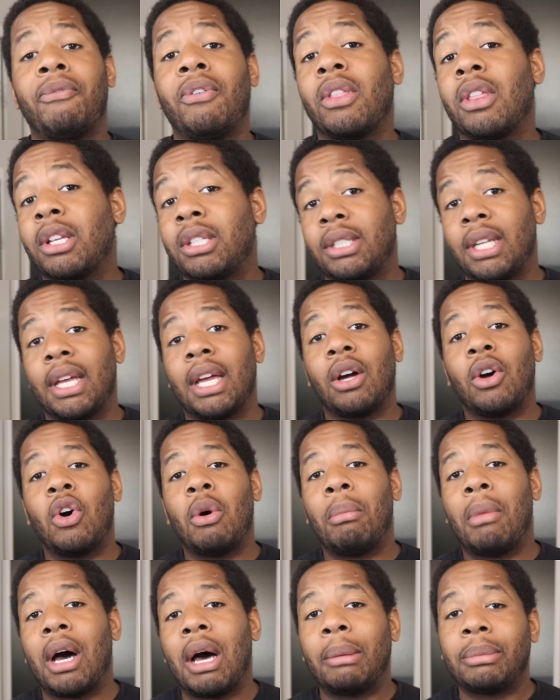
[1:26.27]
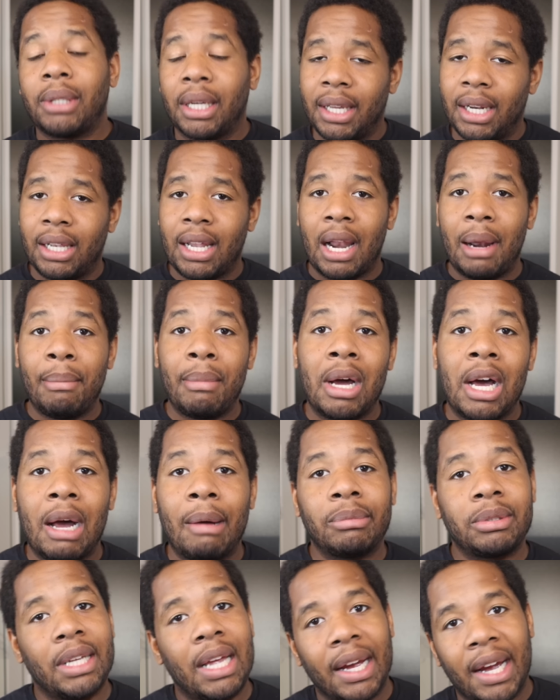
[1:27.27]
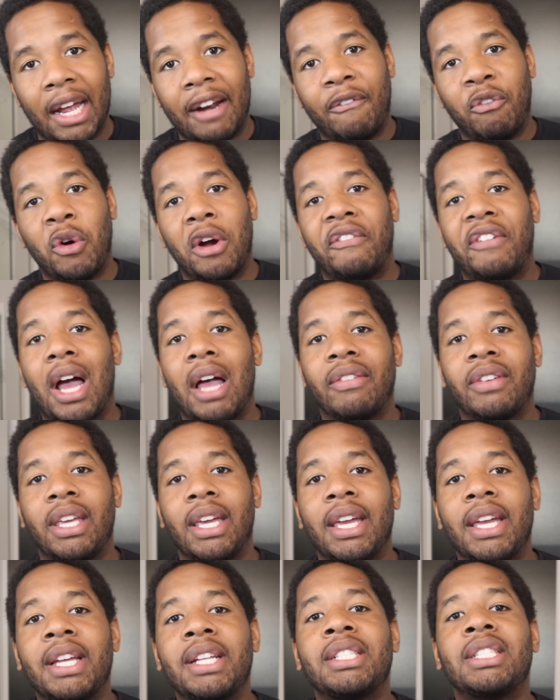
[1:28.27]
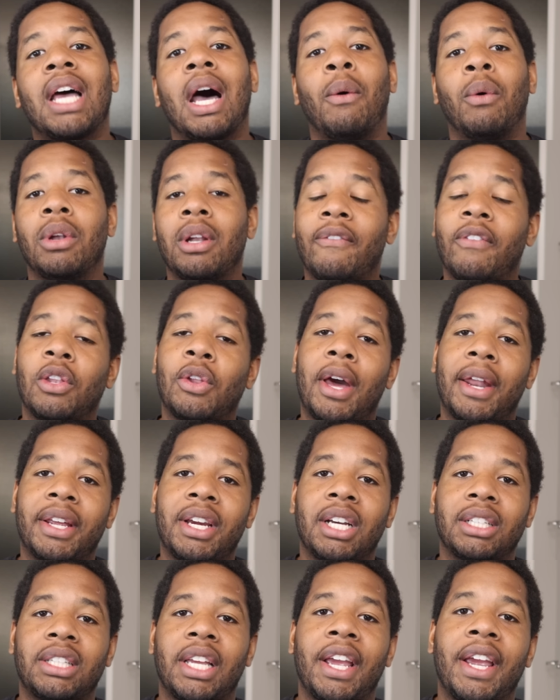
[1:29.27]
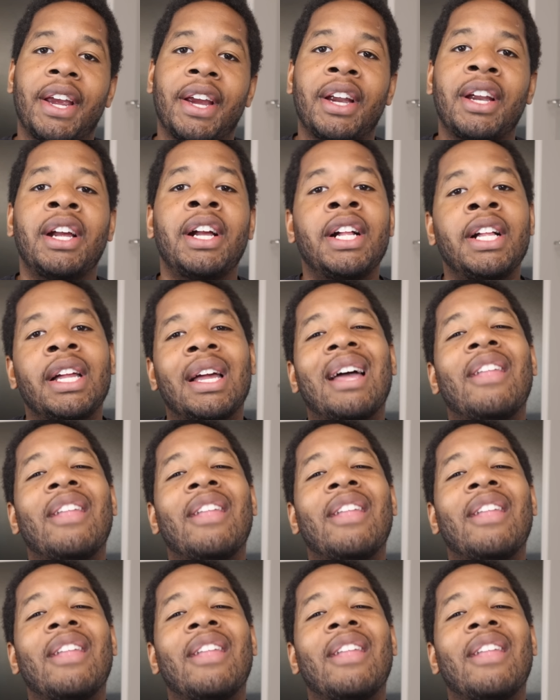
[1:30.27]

For the stay-at-home moms, I get a lot of moms, hey, I got 4 or 5 kids, I would love to know how to cut their hair.